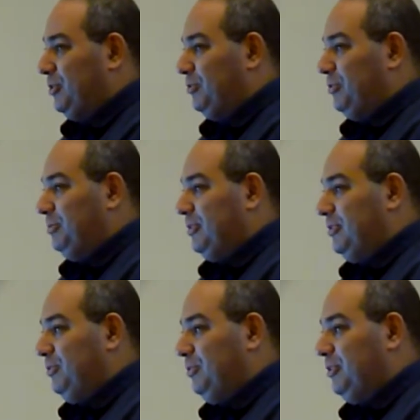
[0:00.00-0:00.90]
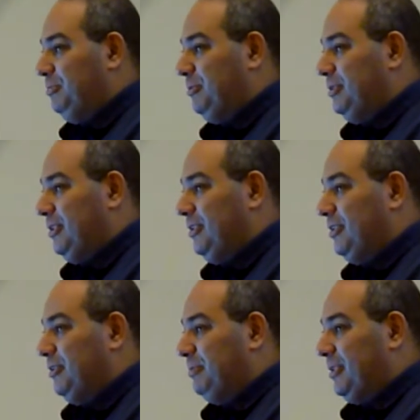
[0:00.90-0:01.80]
Definition of such methodology,
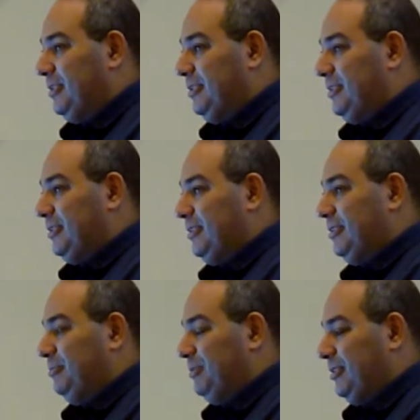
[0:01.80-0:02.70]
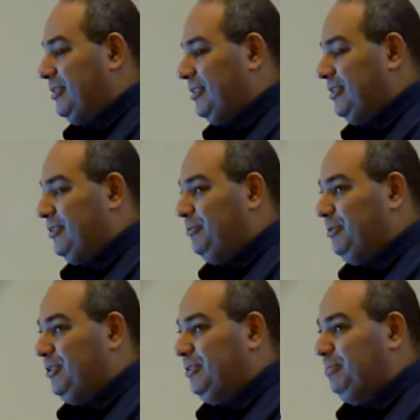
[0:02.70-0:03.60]
application in practice of custom
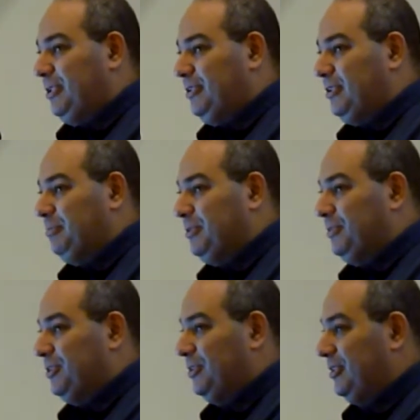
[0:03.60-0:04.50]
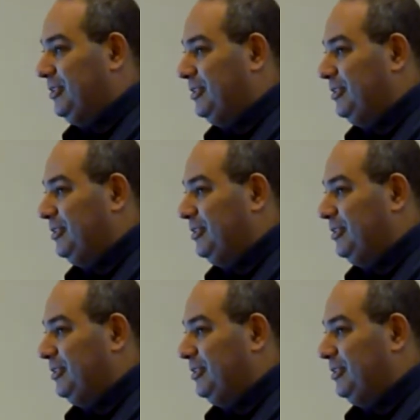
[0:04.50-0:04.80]
allocators in large projects.